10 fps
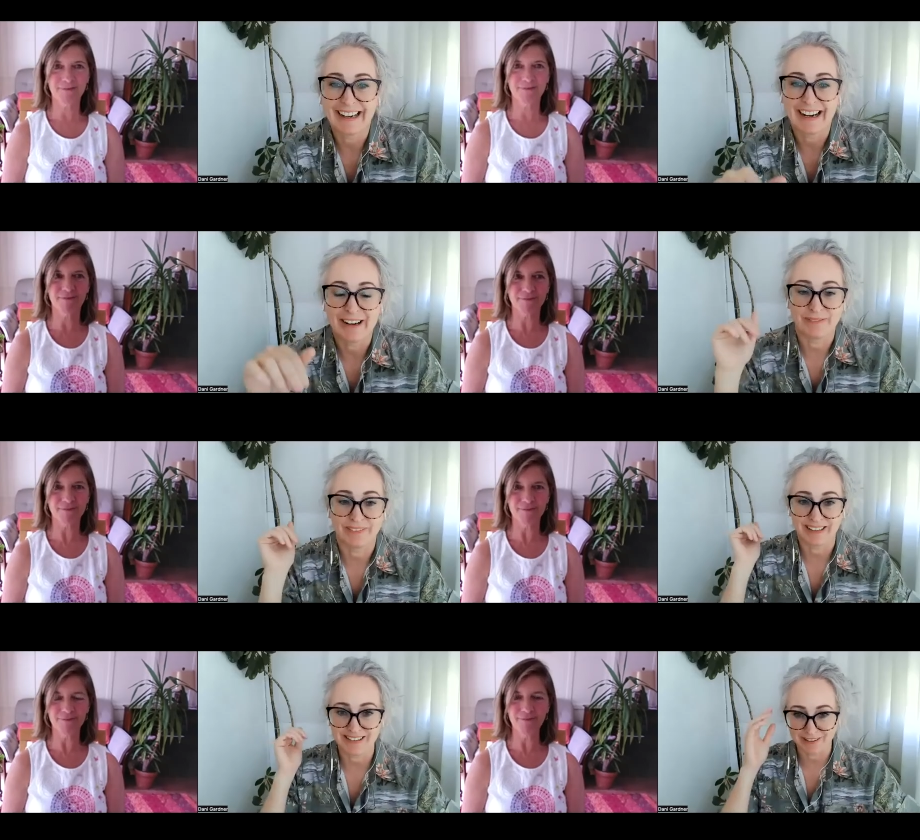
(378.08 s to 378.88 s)
Speaker 1: um,
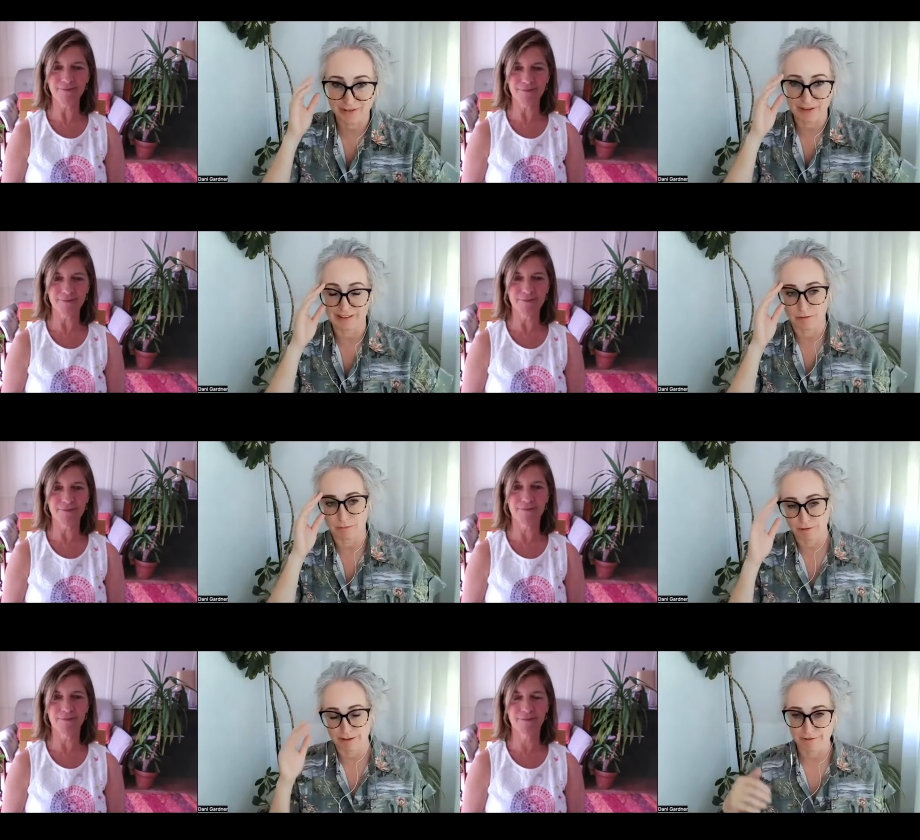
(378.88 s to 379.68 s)
there's a quick little
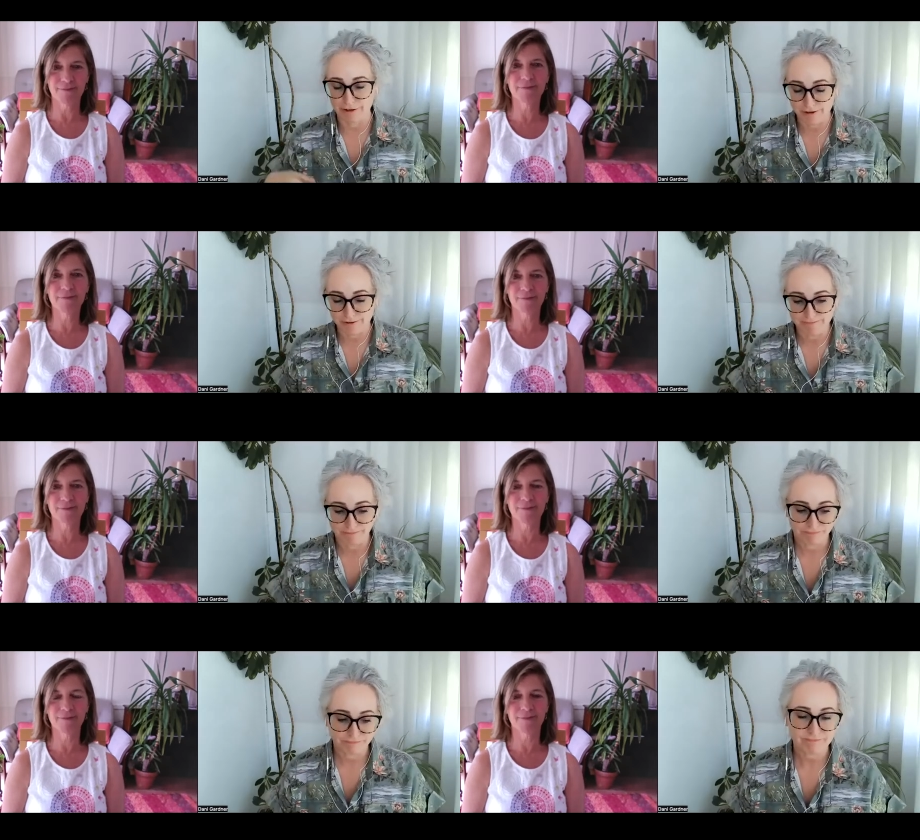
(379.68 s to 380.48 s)
preview
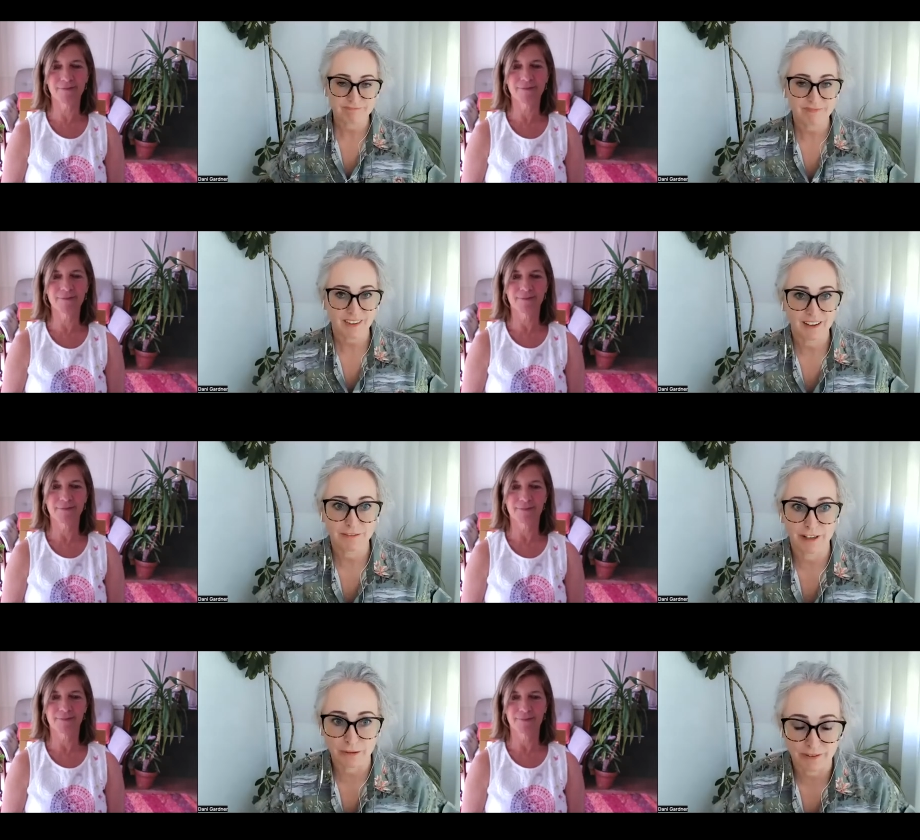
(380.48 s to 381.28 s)
for
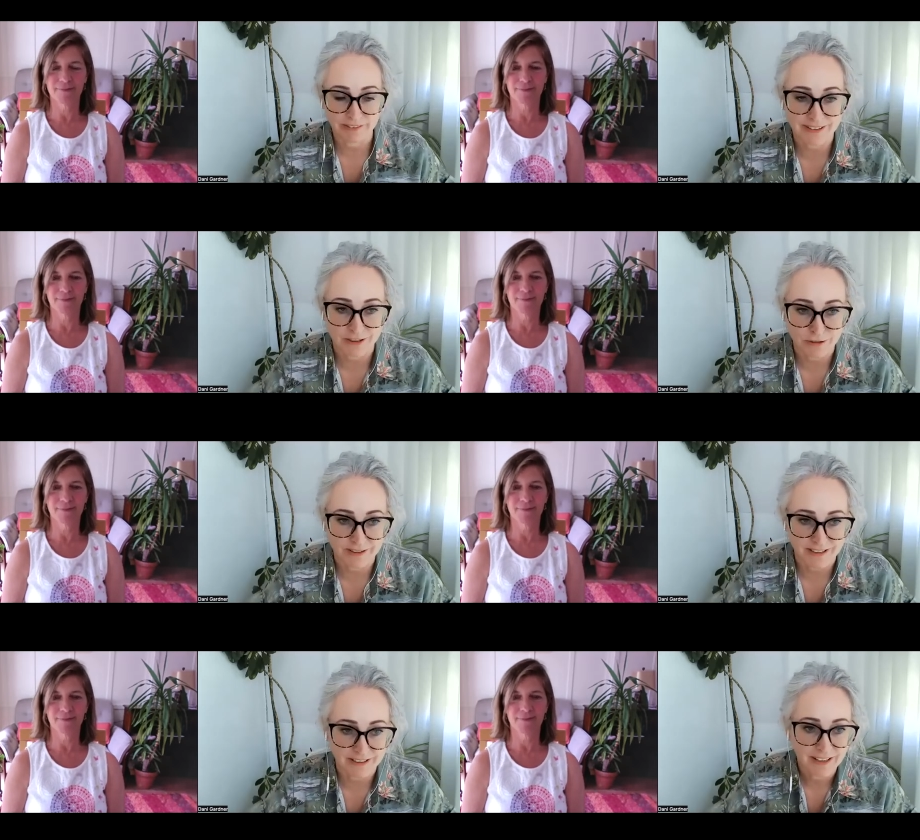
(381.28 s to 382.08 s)
anyone that's
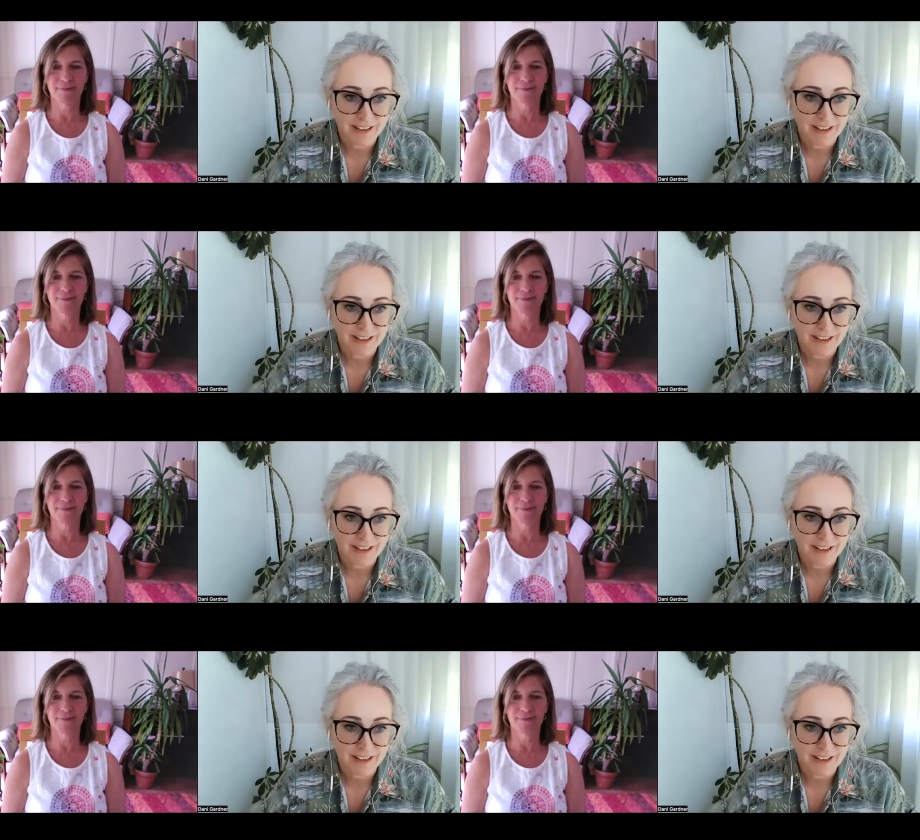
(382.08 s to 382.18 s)
interested.